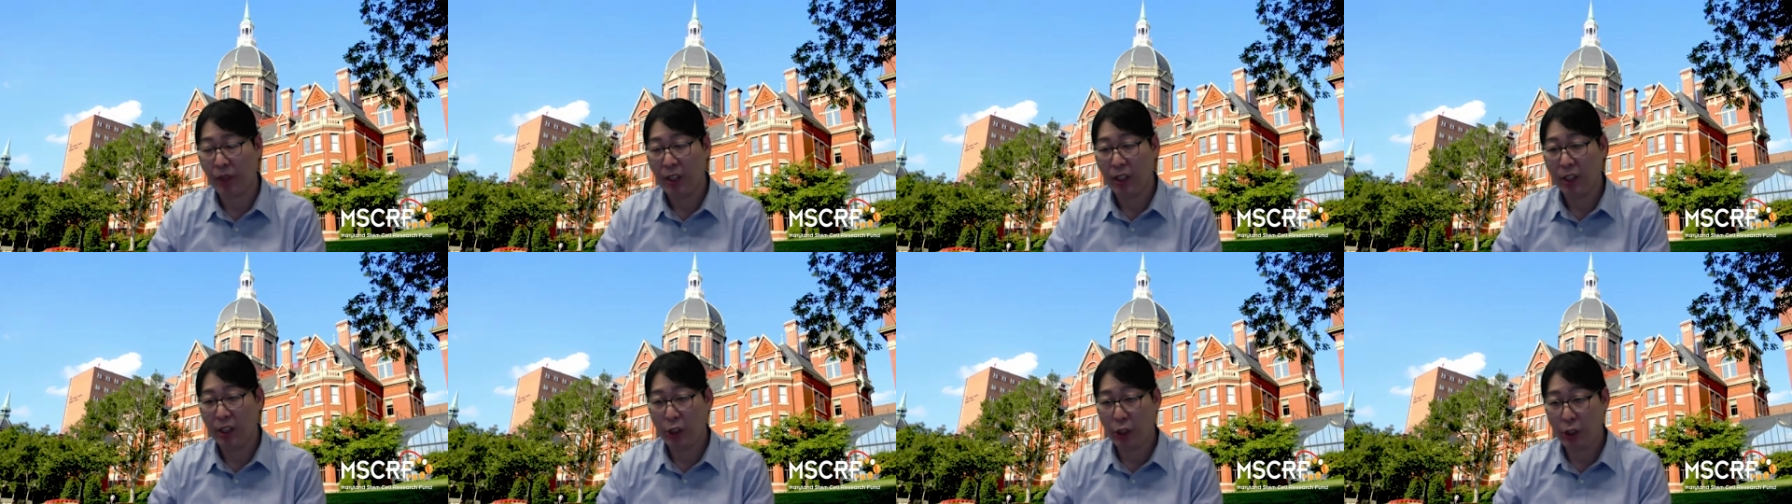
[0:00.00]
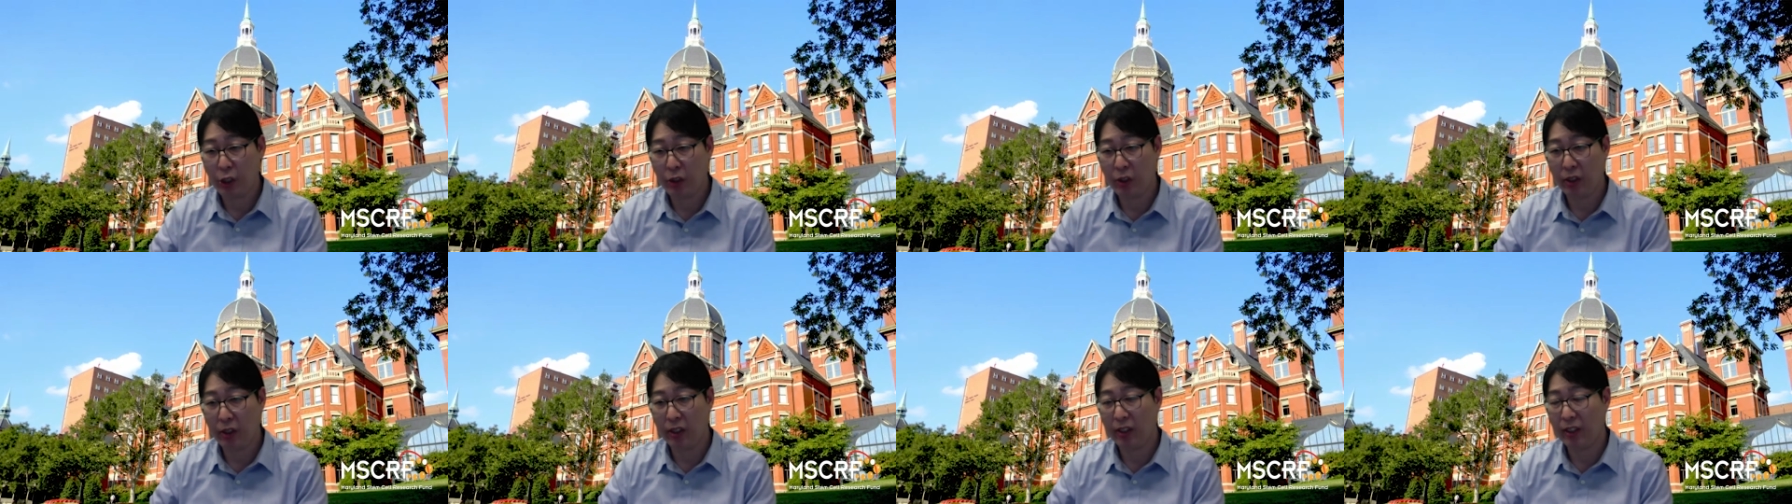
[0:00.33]

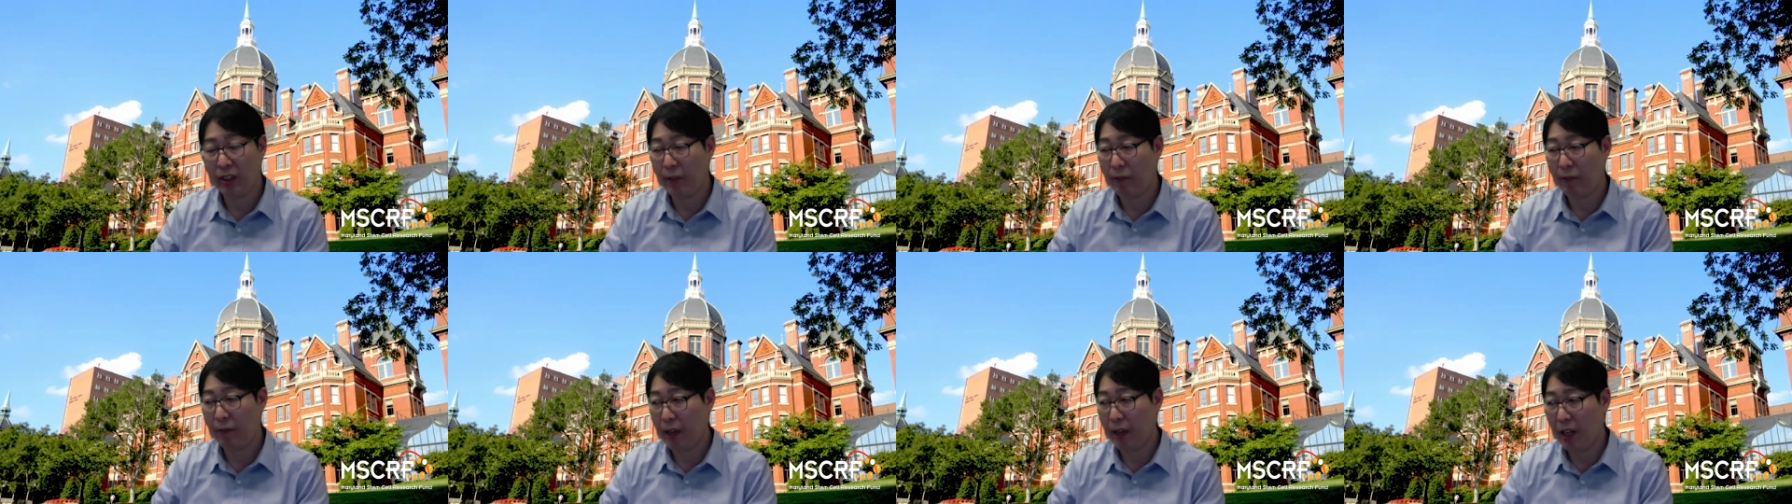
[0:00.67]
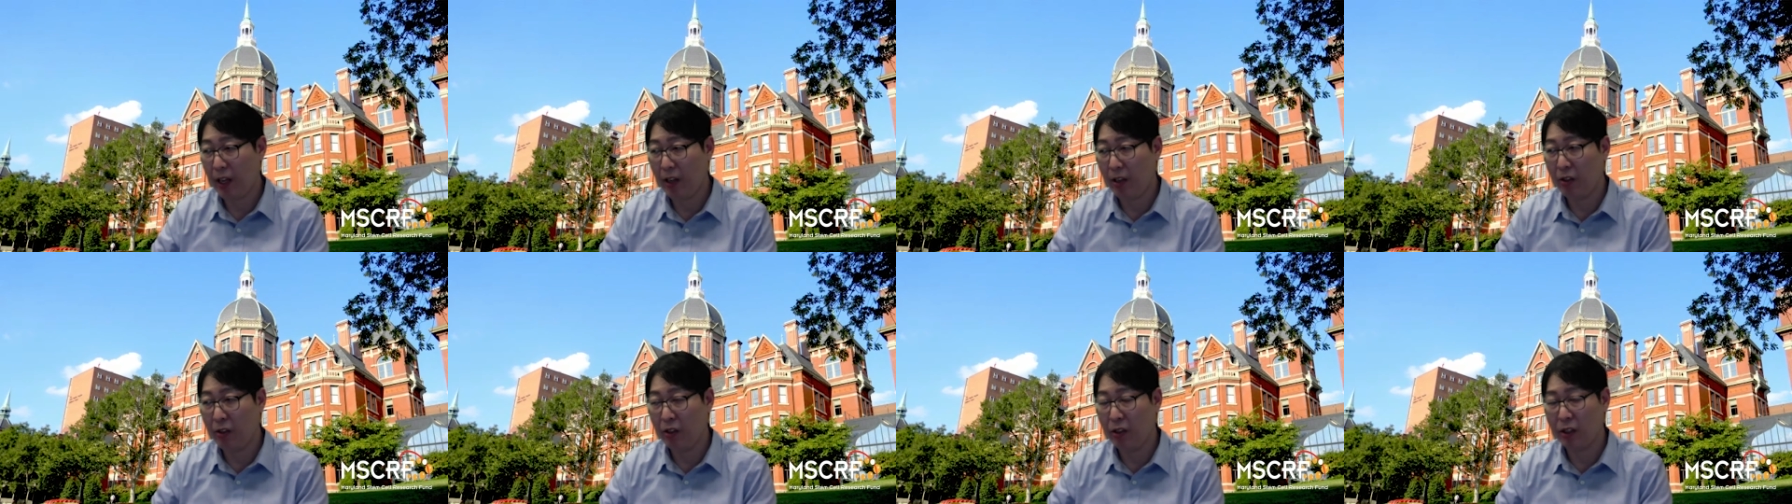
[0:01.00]
students and
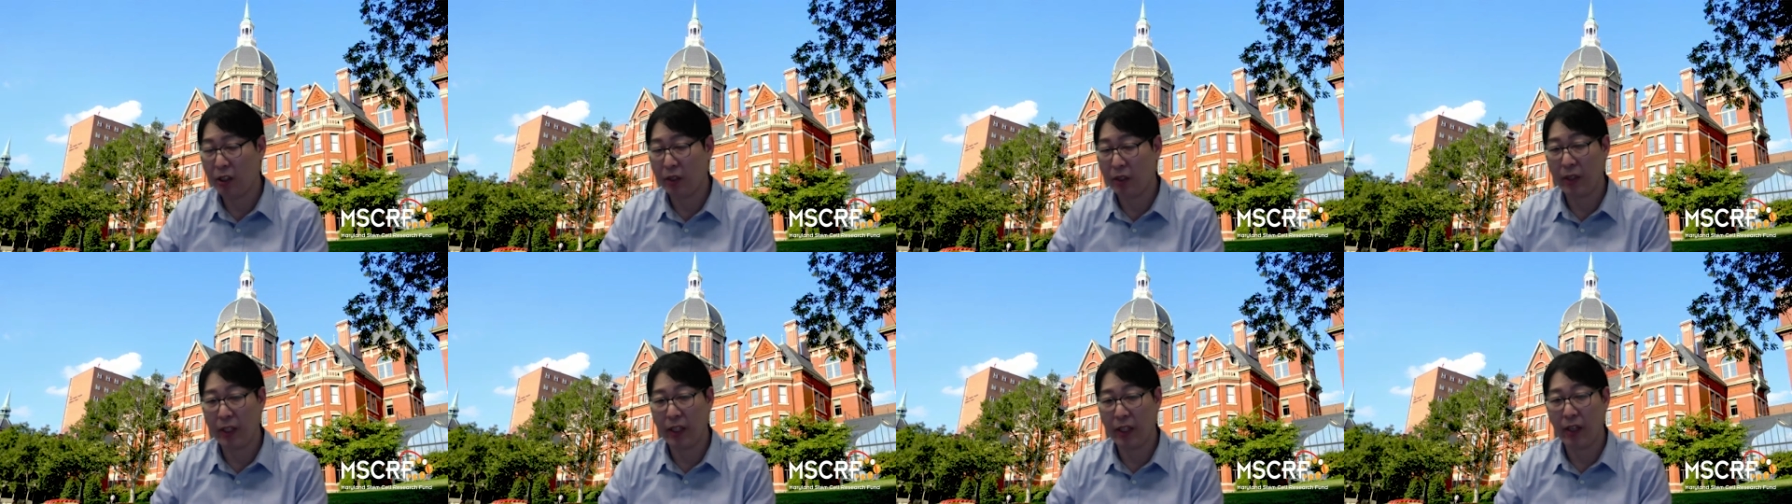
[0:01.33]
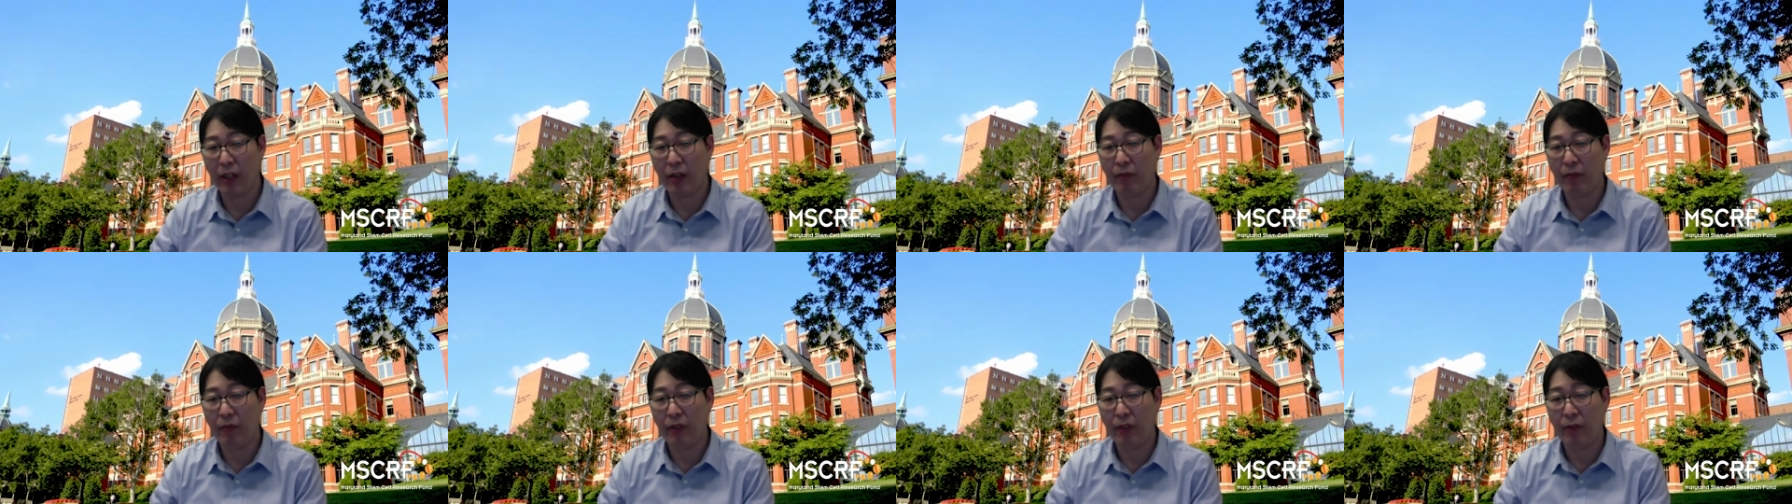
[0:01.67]
fellows to
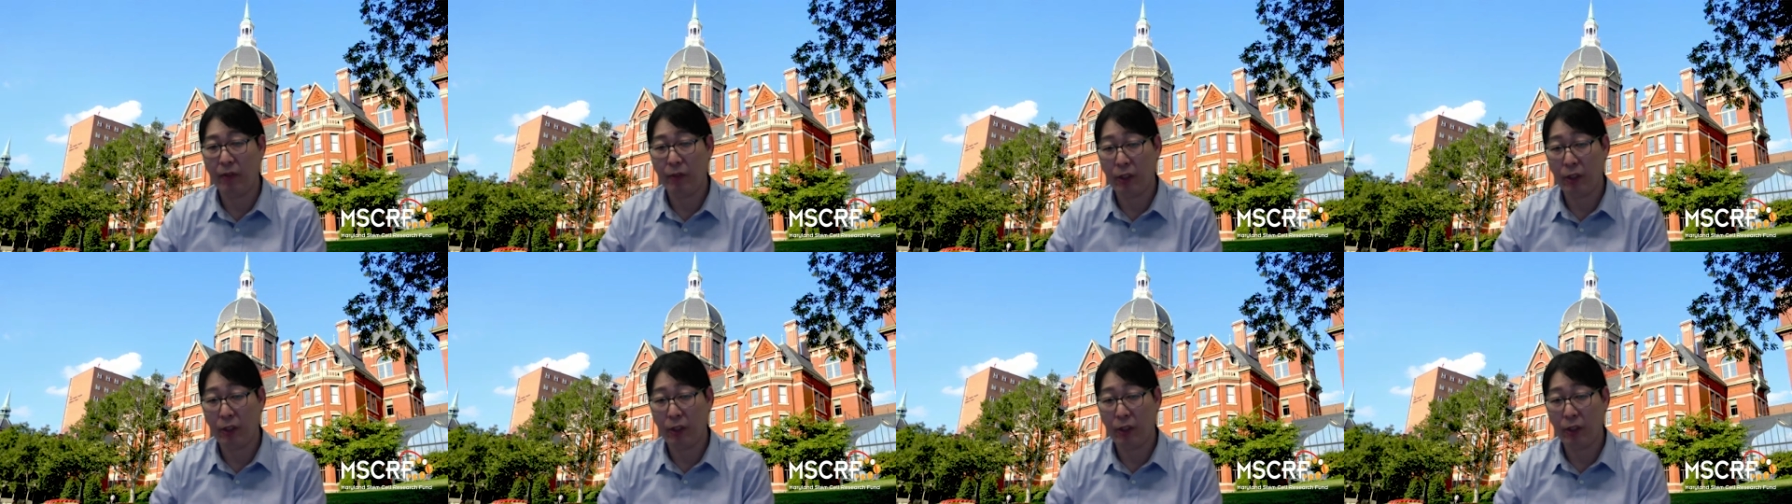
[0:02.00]
become uh,